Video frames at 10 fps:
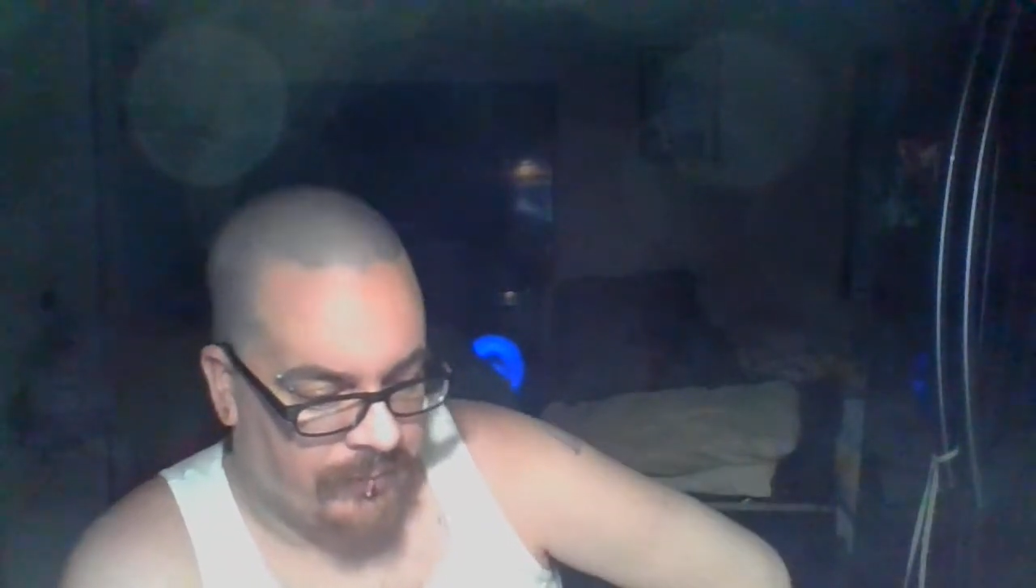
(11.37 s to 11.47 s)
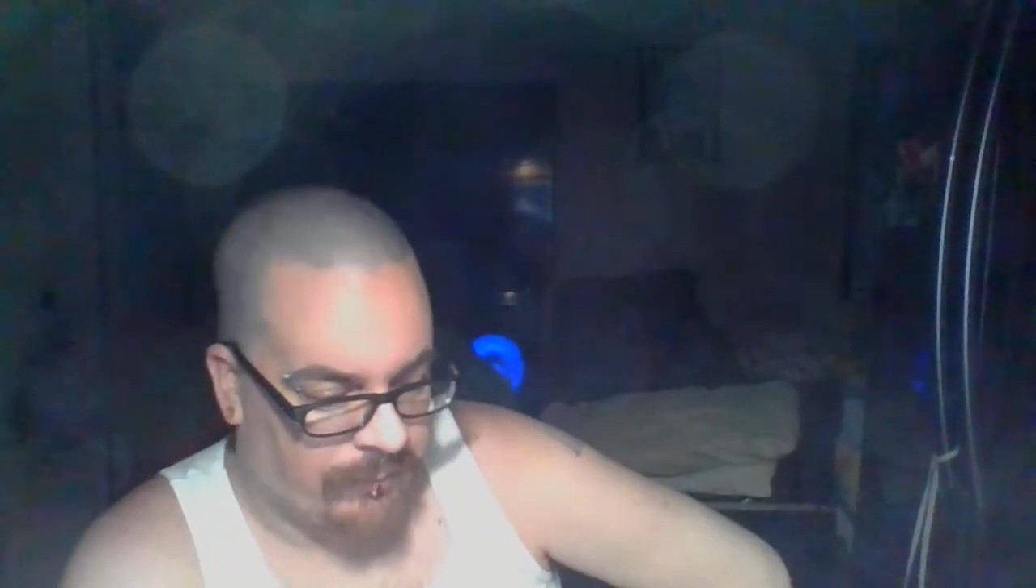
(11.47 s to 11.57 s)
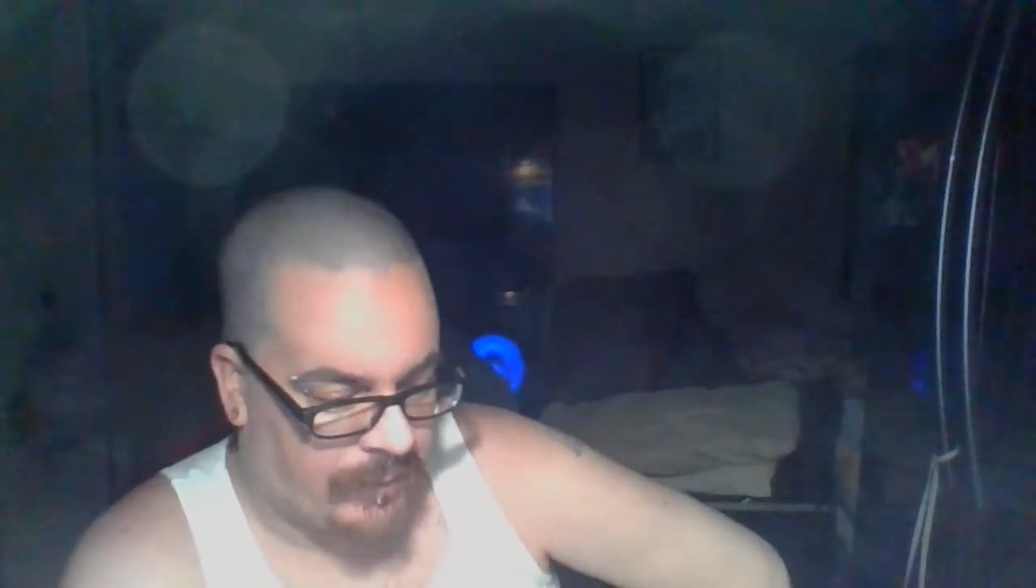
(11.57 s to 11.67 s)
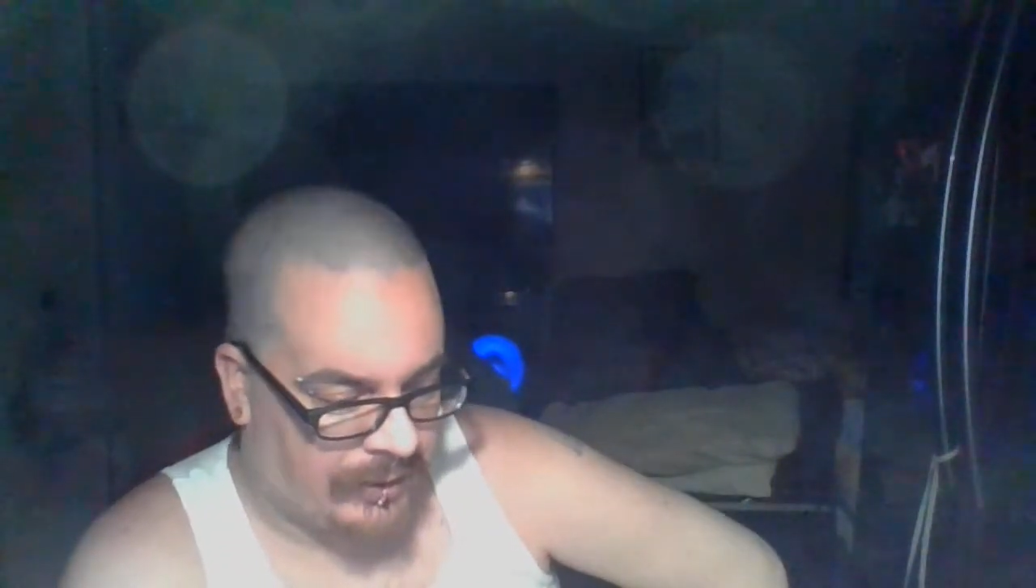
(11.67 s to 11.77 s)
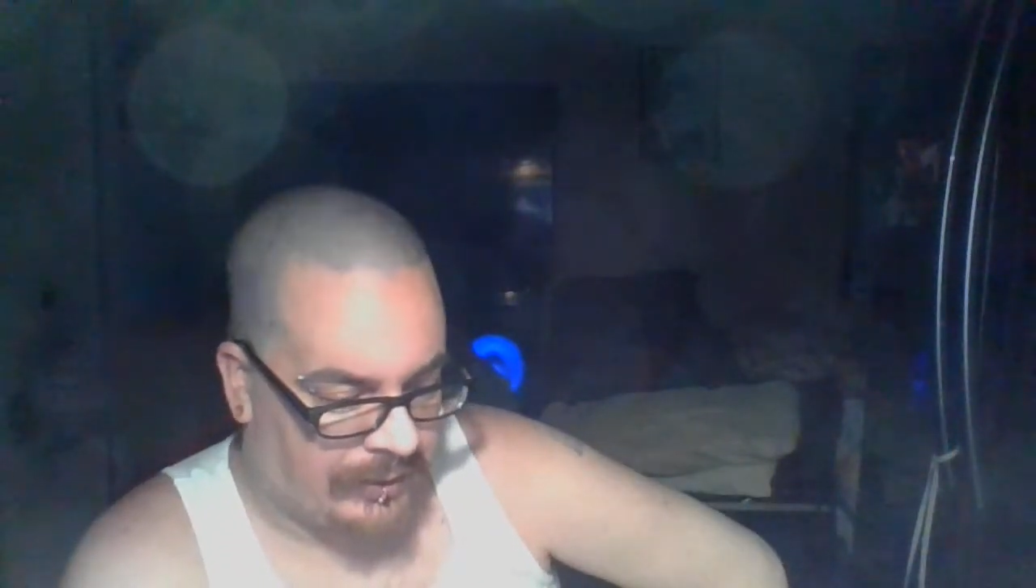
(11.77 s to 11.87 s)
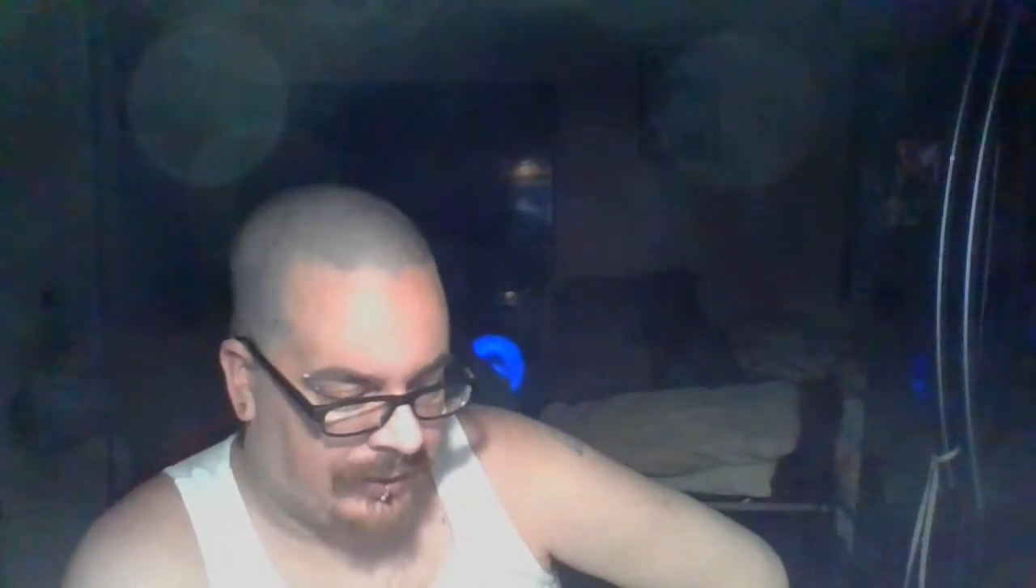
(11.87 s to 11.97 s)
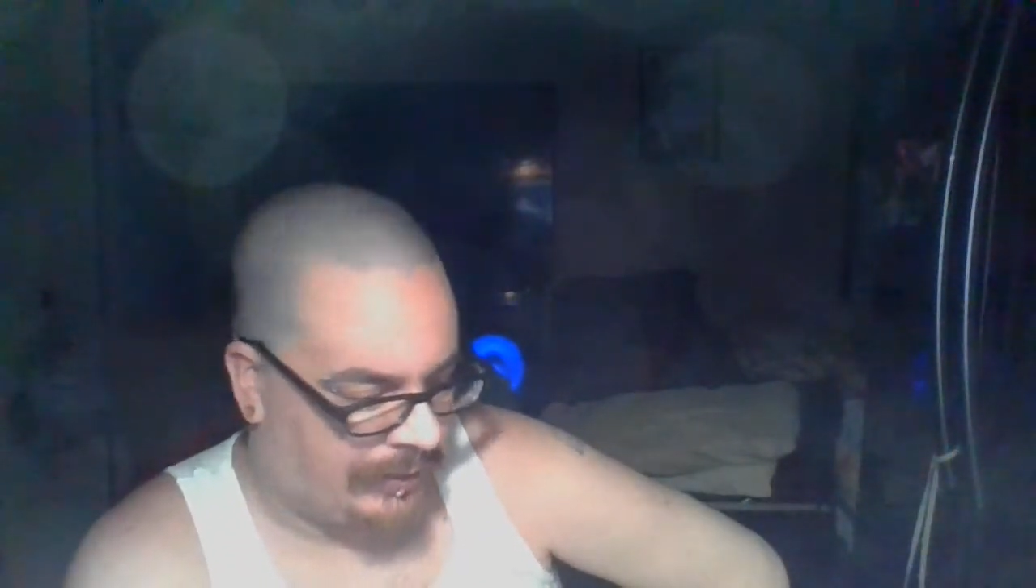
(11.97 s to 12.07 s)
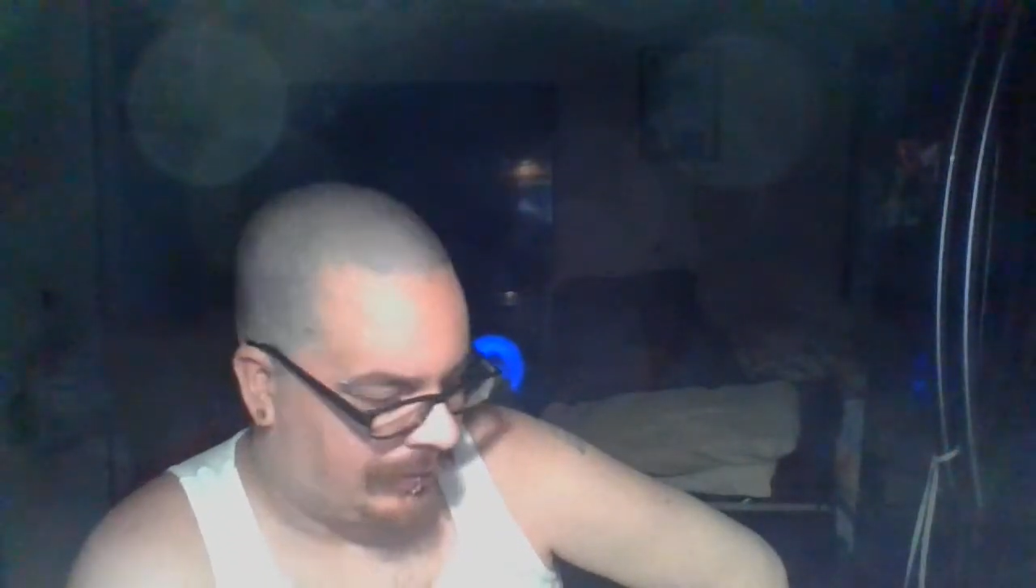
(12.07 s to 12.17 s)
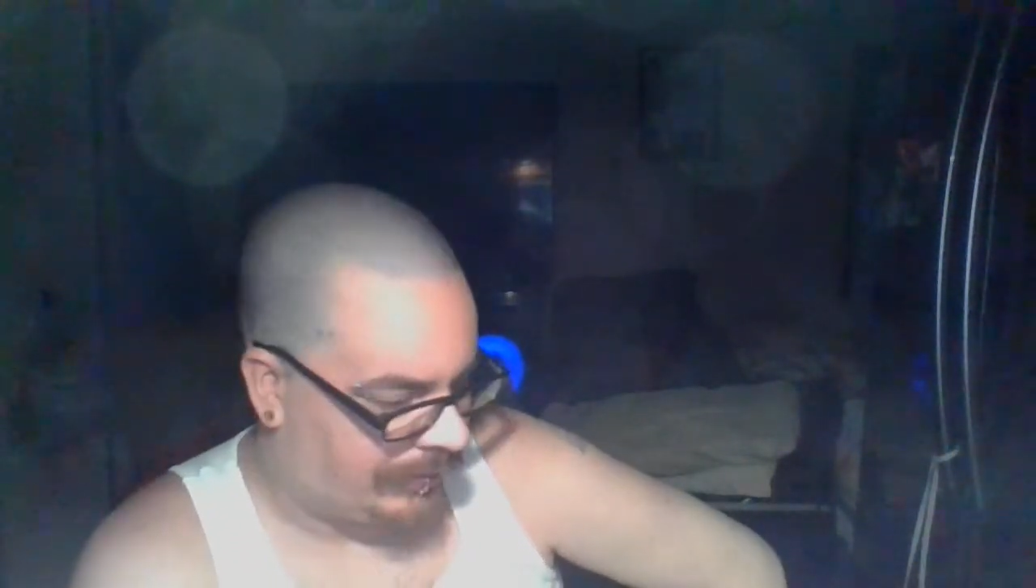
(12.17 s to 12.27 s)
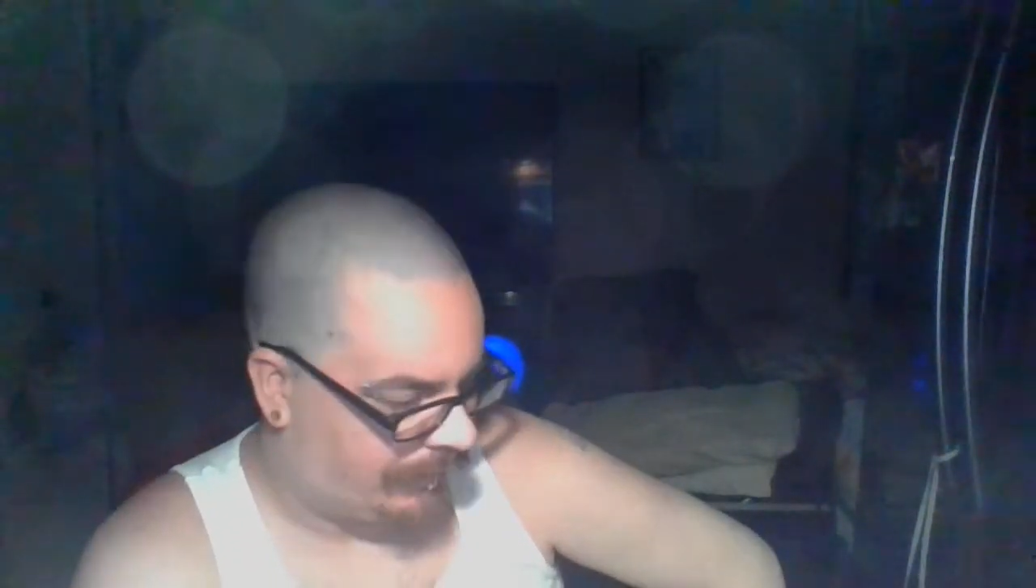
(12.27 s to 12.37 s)
Mega
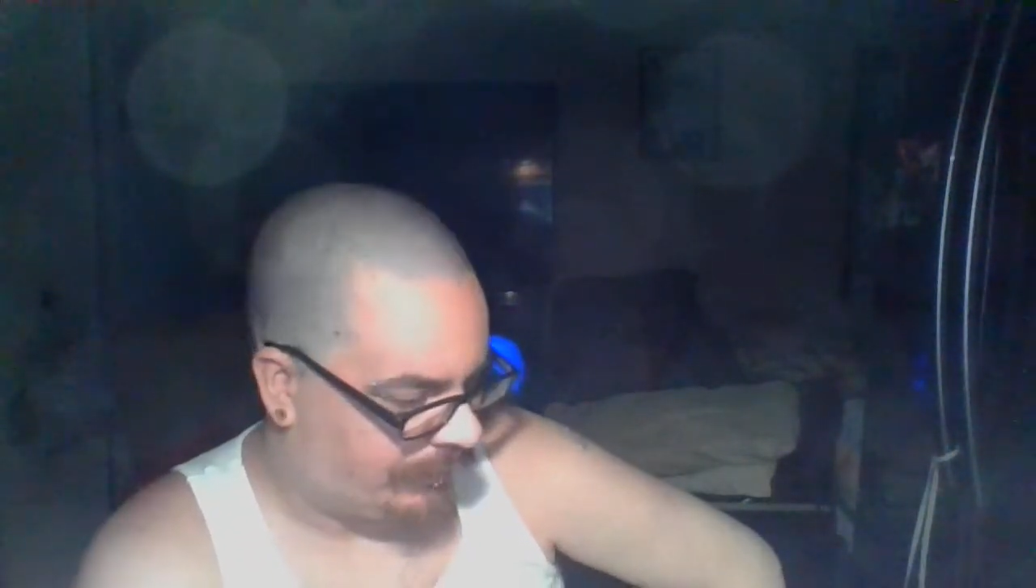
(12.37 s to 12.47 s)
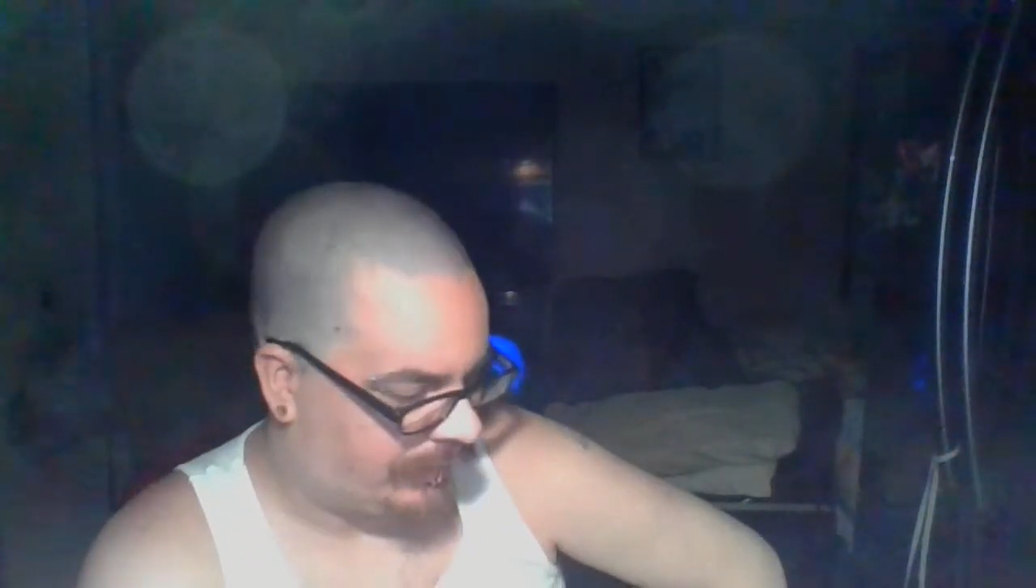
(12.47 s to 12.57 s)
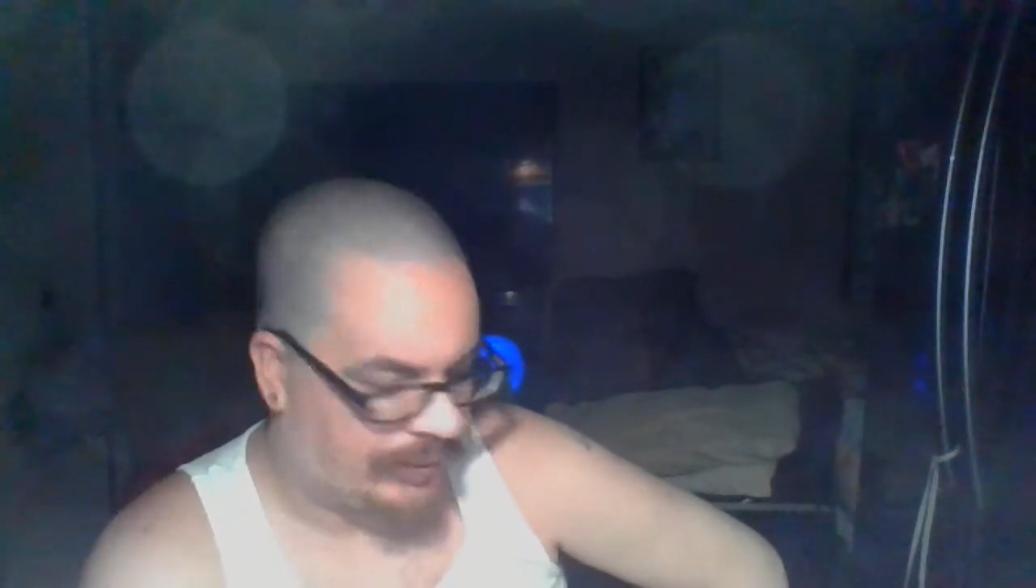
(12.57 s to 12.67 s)
E-Liquids.